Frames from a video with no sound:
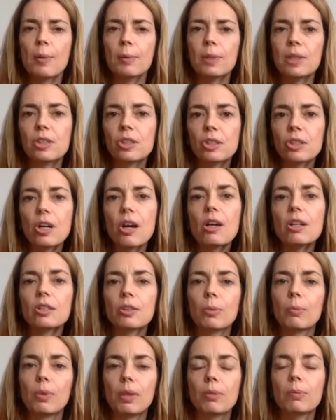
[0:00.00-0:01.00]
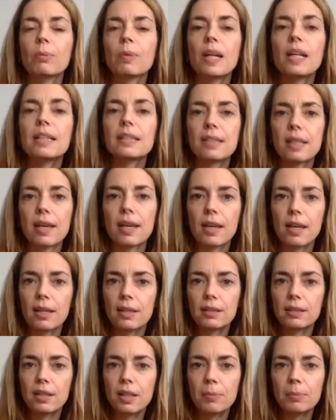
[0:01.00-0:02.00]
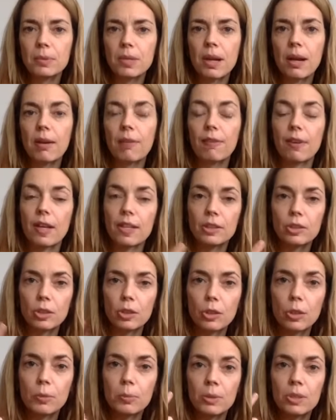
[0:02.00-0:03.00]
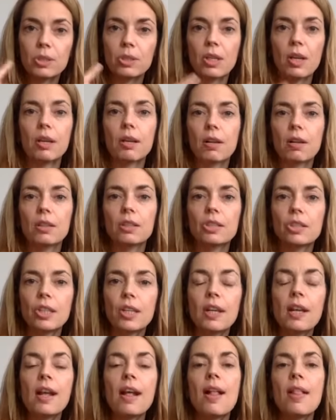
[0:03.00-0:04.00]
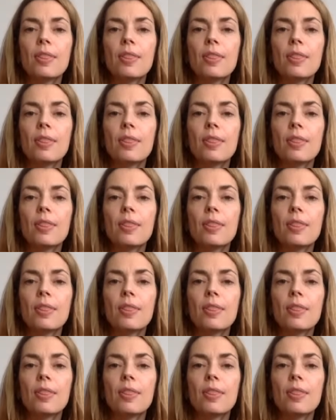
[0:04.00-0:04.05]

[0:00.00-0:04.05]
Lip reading: We start with really taking a deep dive into human psychology.